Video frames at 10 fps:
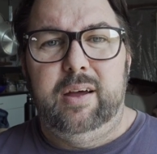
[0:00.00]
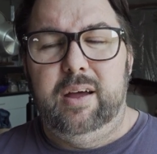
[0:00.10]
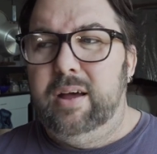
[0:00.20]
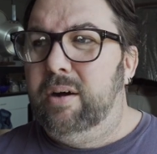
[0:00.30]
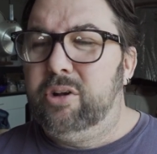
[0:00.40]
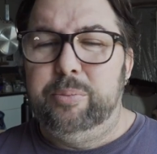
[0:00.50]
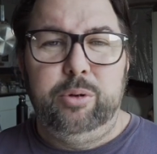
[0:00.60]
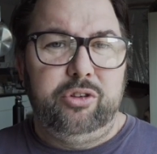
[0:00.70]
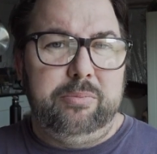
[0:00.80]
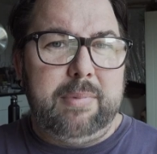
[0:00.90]
uh, I'm going to
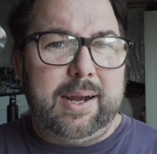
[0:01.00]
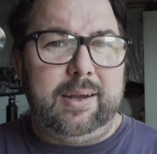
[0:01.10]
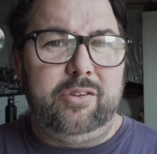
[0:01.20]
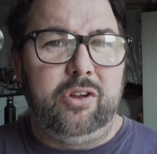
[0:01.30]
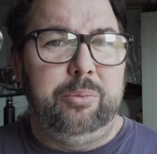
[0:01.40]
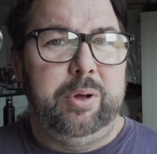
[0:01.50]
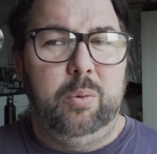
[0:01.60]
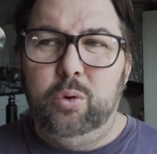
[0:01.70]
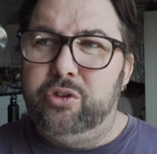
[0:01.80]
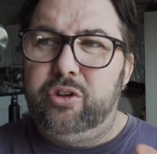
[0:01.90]
put some magnets on a bit of
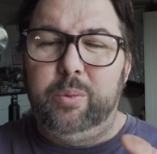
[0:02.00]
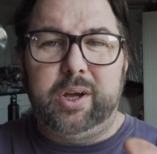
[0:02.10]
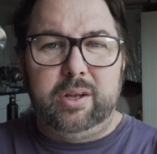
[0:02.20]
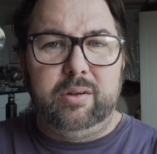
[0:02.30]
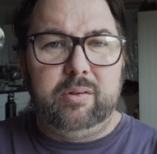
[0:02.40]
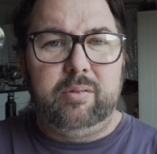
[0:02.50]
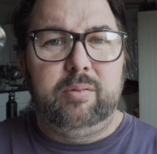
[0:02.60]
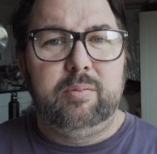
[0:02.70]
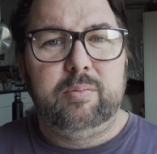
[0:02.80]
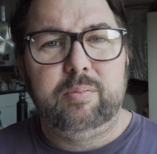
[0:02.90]
wood so we can
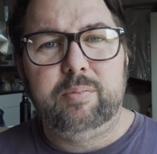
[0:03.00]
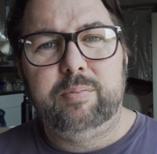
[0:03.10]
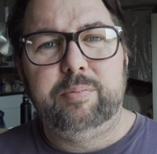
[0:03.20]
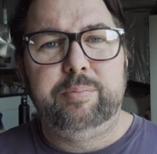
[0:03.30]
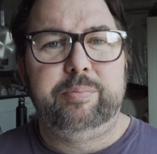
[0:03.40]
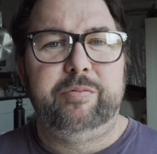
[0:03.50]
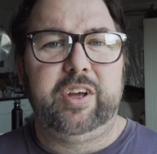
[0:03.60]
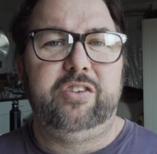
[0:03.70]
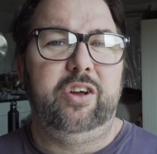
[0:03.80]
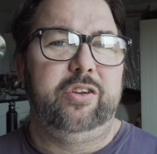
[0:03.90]

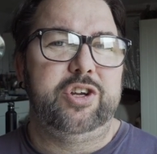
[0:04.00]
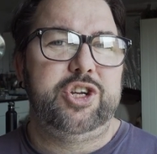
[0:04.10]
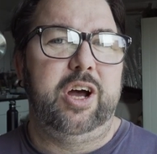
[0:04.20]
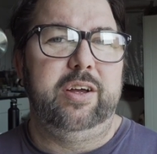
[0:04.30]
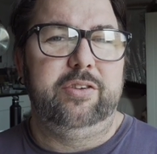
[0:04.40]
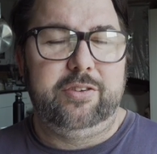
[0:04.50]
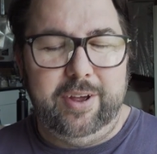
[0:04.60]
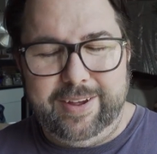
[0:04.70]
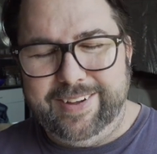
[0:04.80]
fix it on the shutters